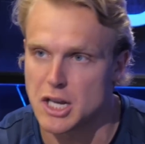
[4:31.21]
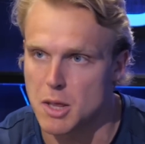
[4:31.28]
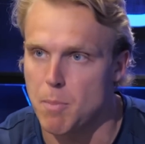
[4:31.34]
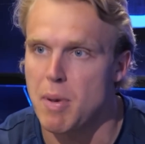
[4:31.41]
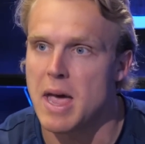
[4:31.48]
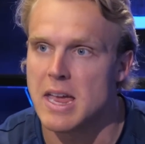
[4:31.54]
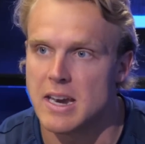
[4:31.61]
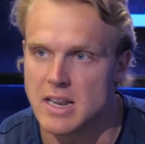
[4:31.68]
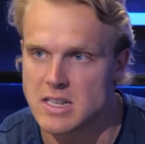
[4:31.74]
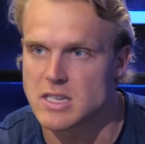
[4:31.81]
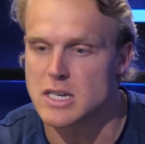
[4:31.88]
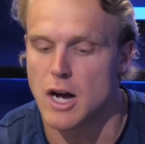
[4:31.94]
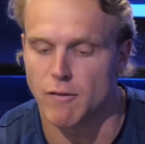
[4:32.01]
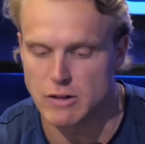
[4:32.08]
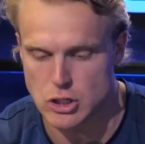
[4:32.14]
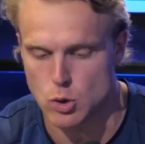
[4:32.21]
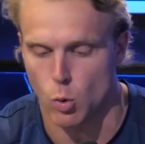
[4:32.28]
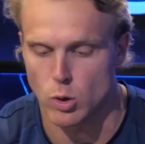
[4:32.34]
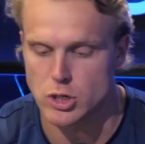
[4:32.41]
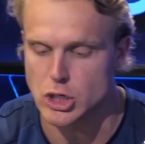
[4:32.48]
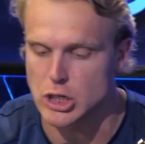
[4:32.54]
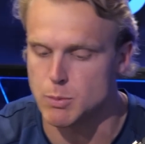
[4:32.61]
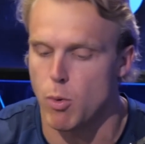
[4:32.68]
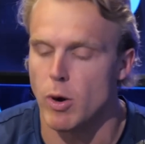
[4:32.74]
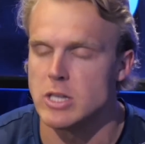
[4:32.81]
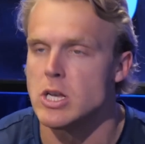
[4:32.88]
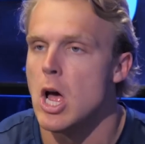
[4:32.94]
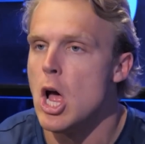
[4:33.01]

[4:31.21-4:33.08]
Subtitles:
the paint in itself and score 6 points.